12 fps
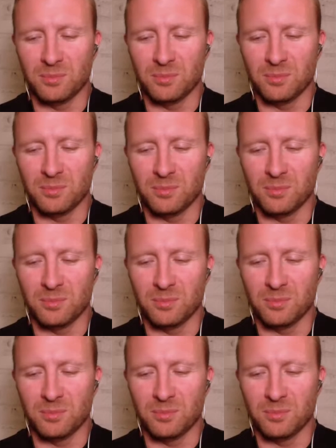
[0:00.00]
the meme was
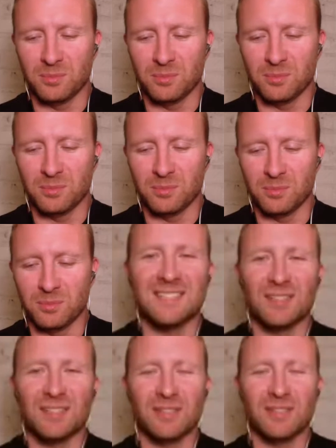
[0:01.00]
something along the
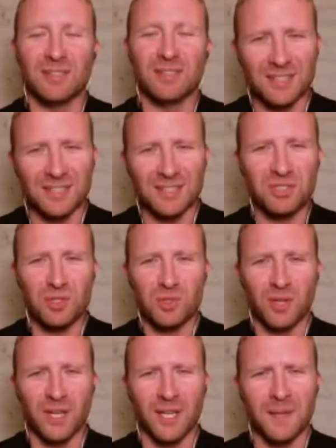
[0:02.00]
lines of, "Let me get this
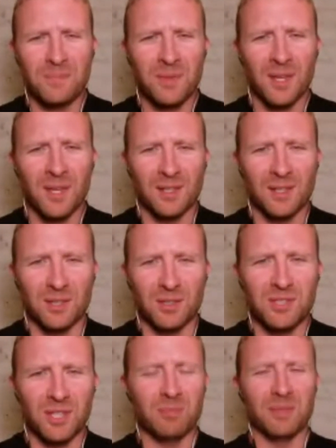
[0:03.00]
straight.
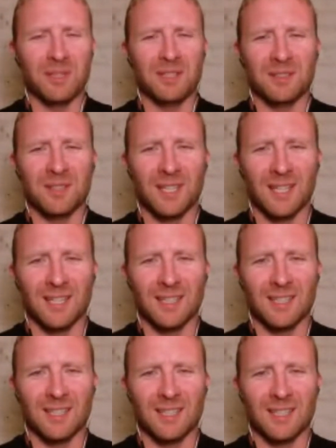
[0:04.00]
You're dumping
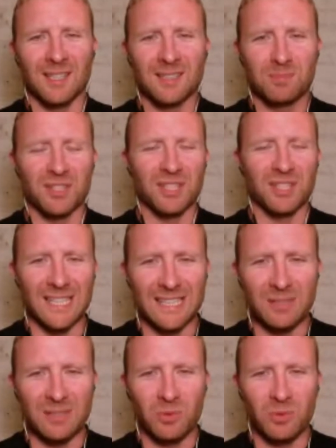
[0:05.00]
perfectly
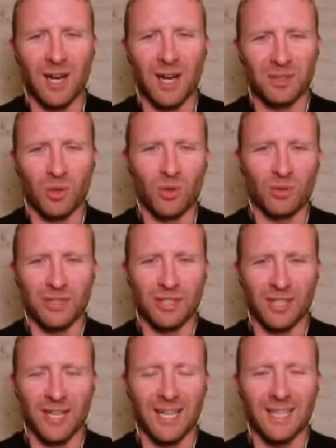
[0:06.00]
clean water over
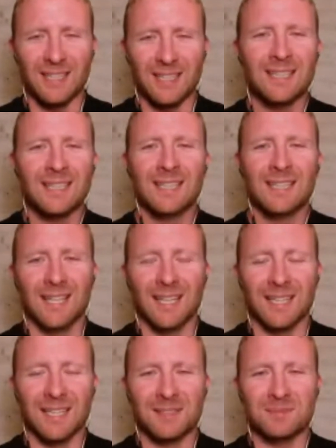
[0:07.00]
your head."
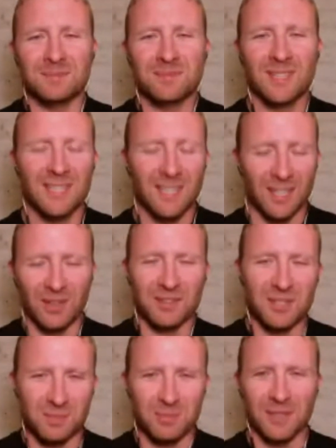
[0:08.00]
You know, and
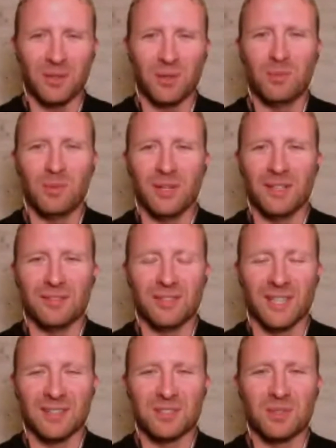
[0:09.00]
it's supposed to be the whole point of
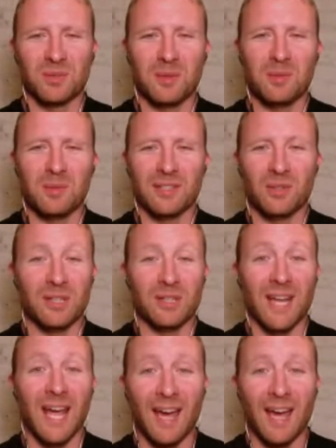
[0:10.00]
like, there's so many people that don't
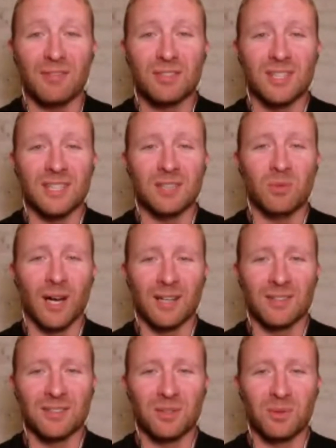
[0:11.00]
even have clean
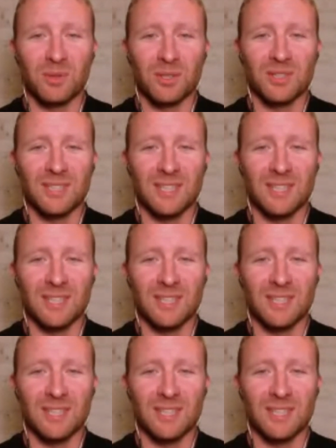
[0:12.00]
water in the world, and